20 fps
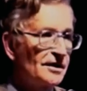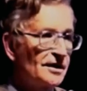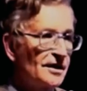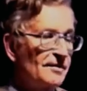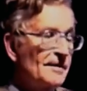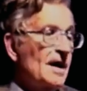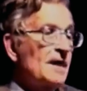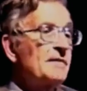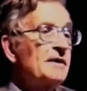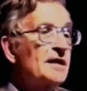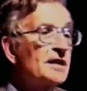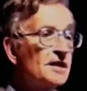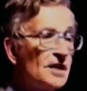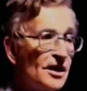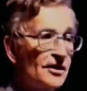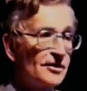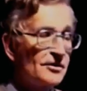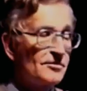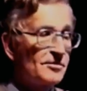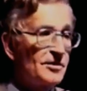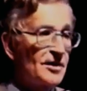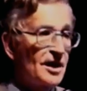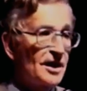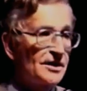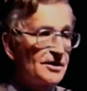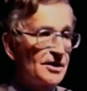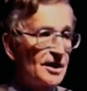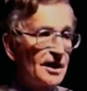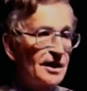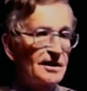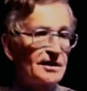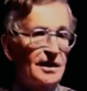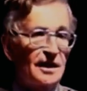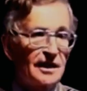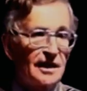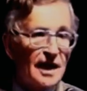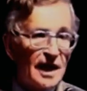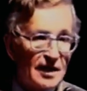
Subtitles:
I mean, how about another project, like